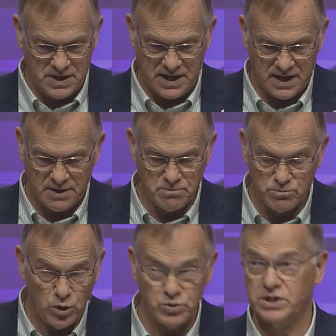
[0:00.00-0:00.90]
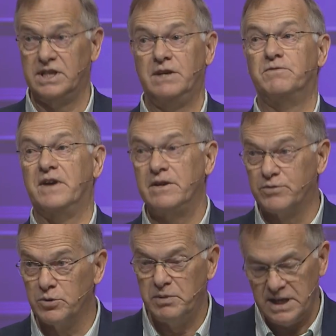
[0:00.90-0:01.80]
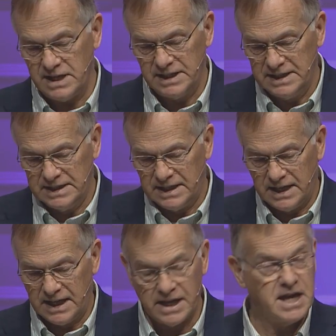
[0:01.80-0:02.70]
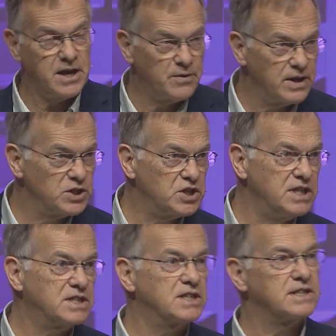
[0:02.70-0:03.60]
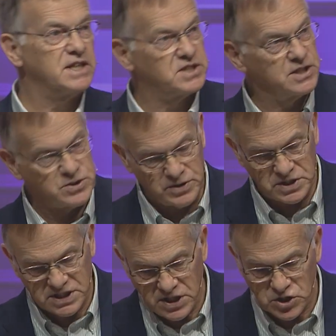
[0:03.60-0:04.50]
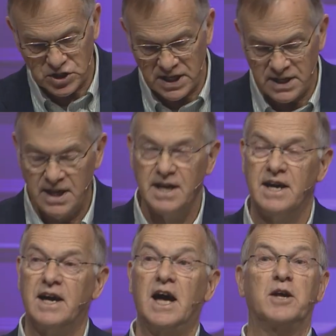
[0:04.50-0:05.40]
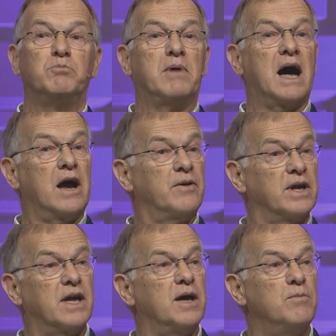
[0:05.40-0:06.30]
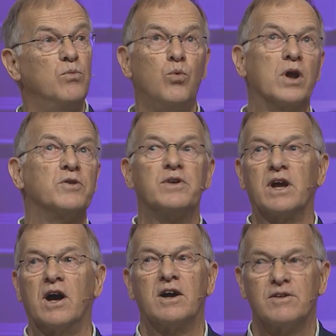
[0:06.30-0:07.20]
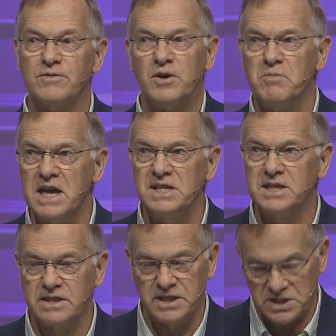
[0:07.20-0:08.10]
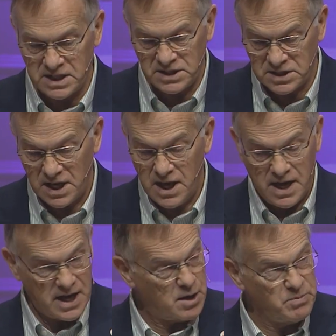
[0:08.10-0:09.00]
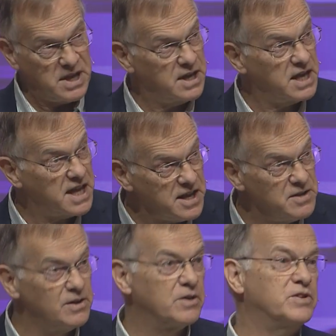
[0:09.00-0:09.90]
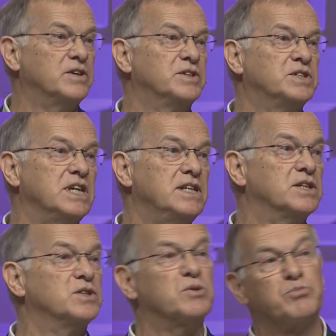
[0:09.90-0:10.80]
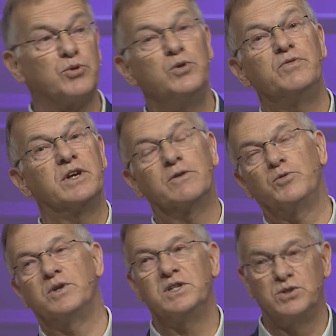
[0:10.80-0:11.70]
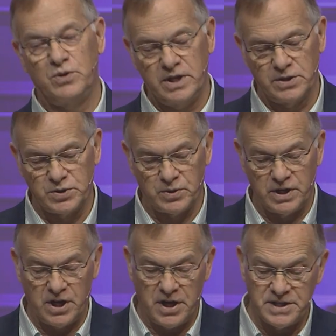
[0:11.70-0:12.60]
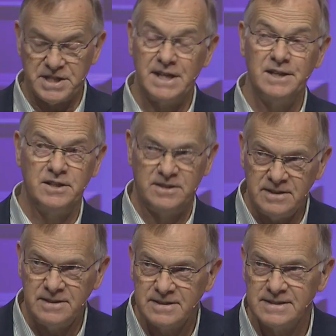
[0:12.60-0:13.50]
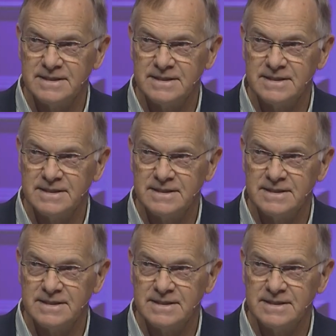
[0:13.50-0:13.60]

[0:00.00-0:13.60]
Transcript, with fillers: uh, mostly favorably, uh, hearing Jesus, listening to his teaching, uh, admiring him, wondering how amazing this is, uh, being healed of their diseases, approving of what he's doing, and so on, until